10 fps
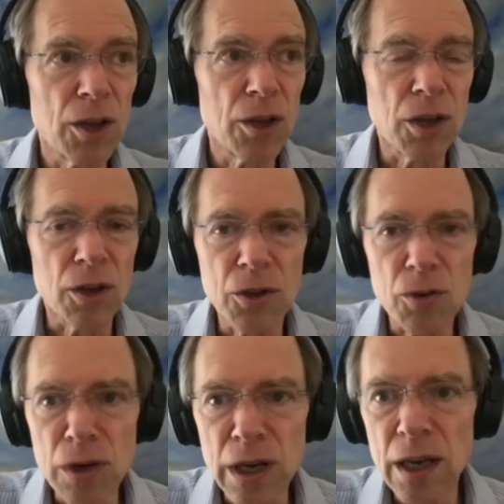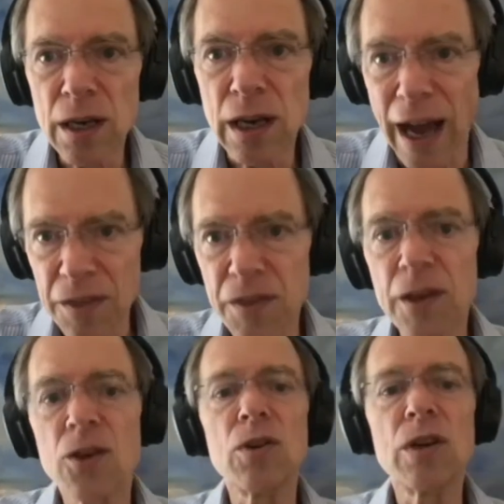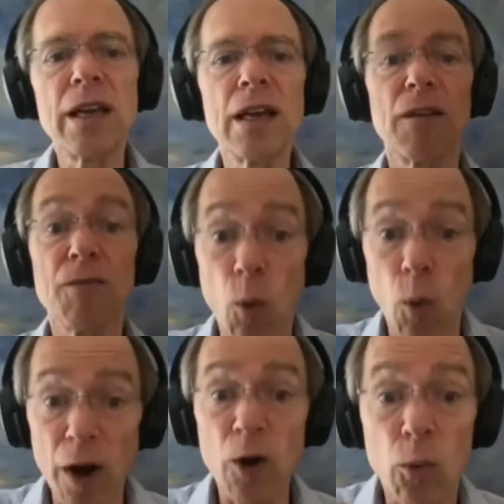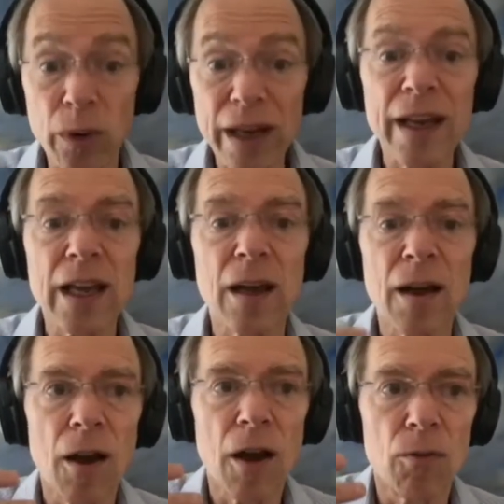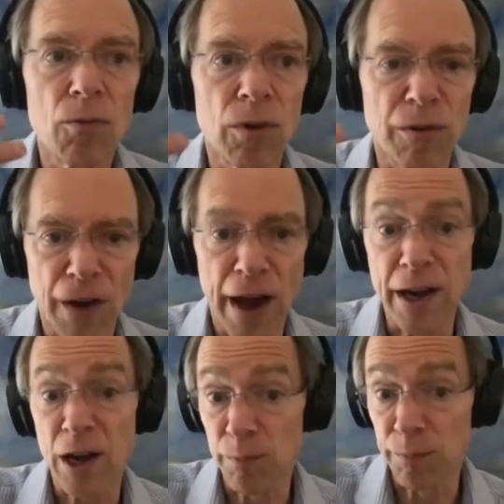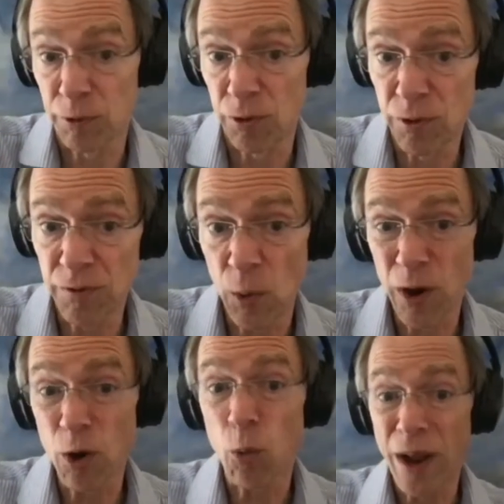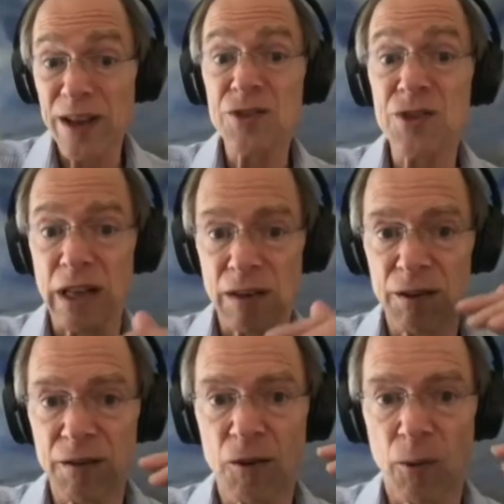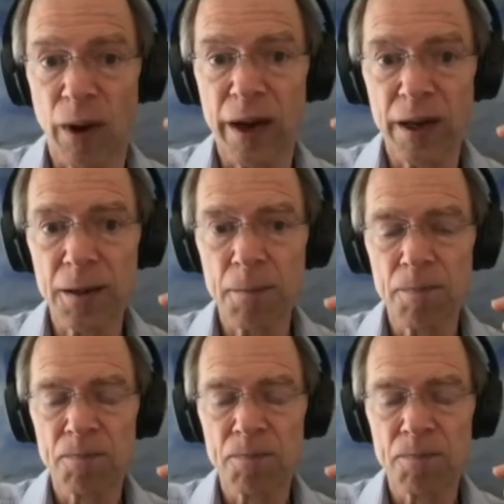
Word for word: you need, I think you need, if you want to really refine and improve, you want to raise the level of your writing,